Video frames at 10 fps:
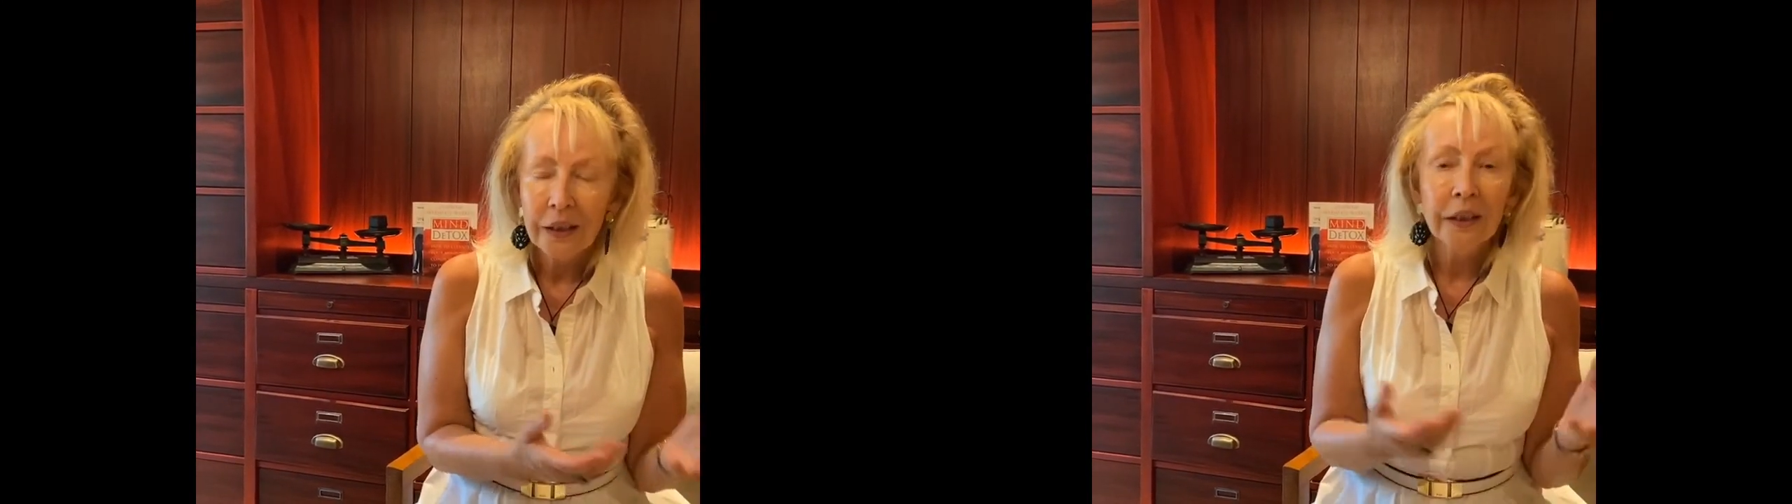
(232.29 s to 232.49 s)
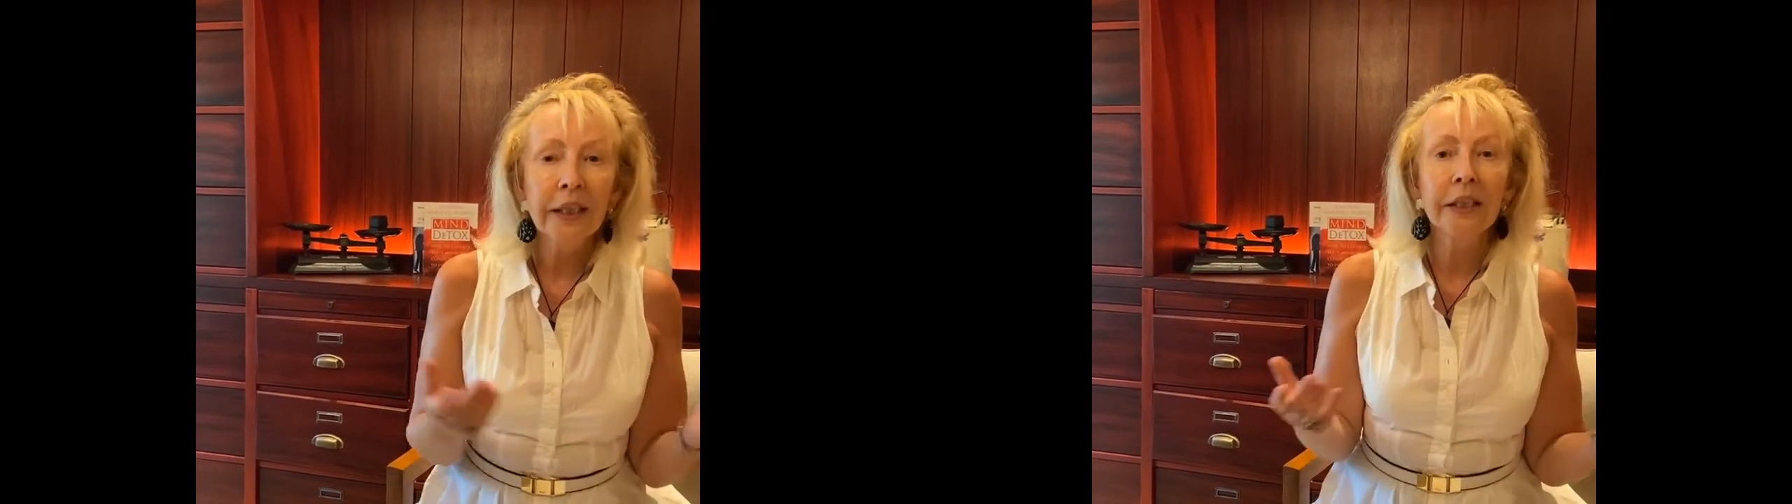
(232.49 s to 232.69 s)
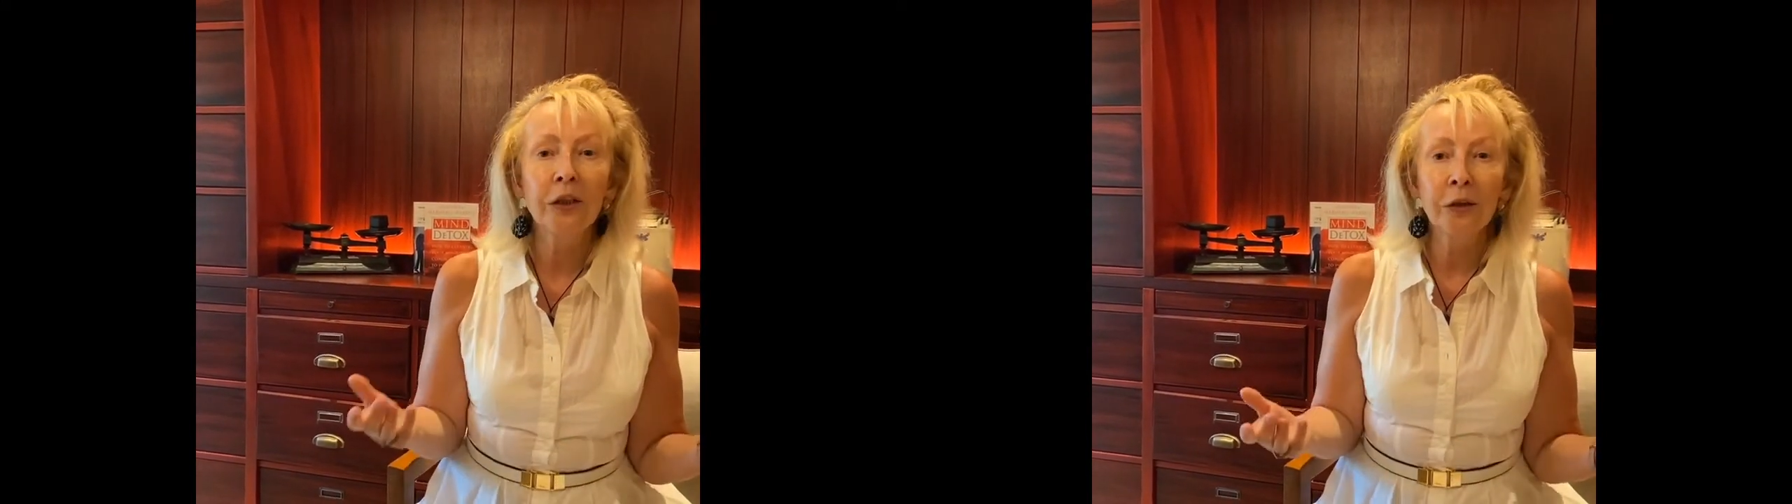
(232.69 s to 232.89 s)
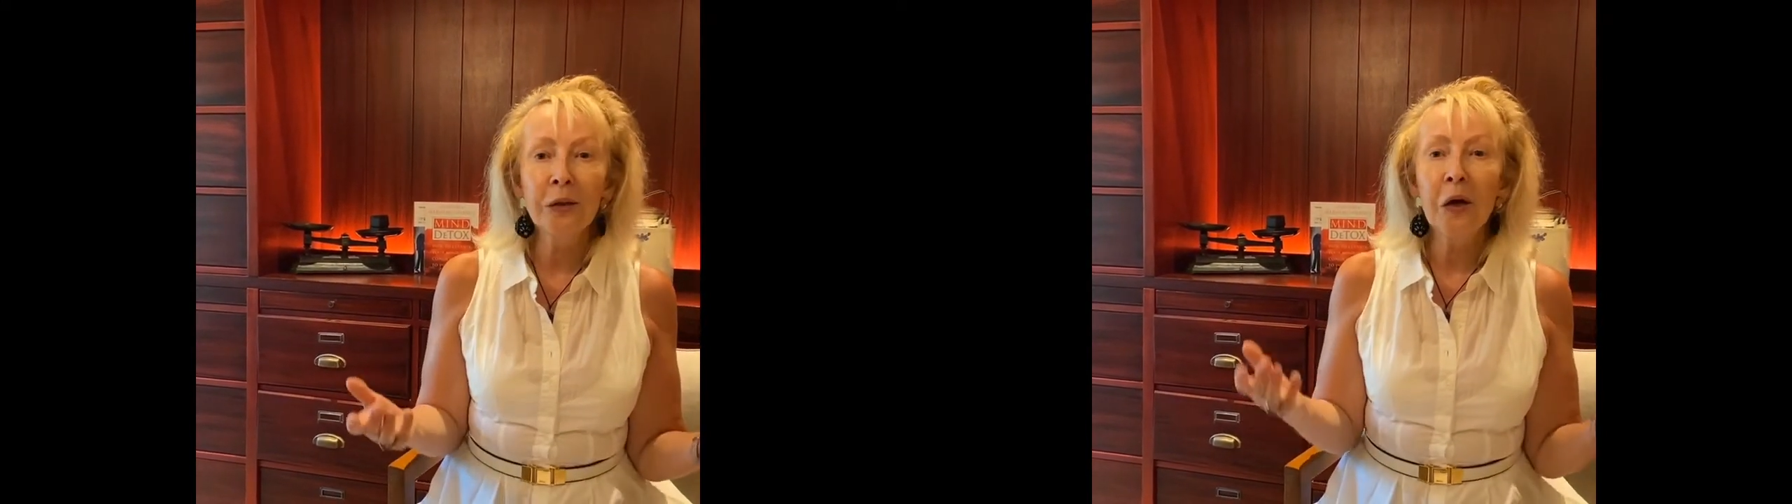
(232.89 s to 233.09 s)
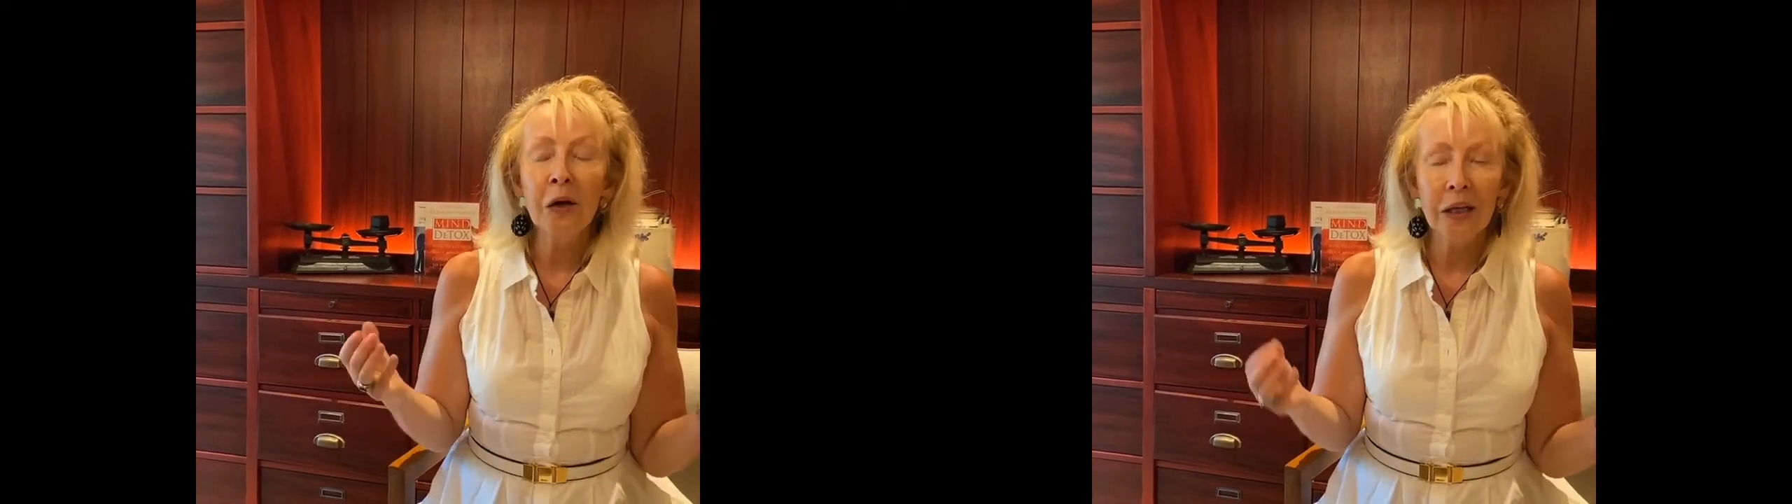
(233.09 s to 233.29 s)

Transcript: they do not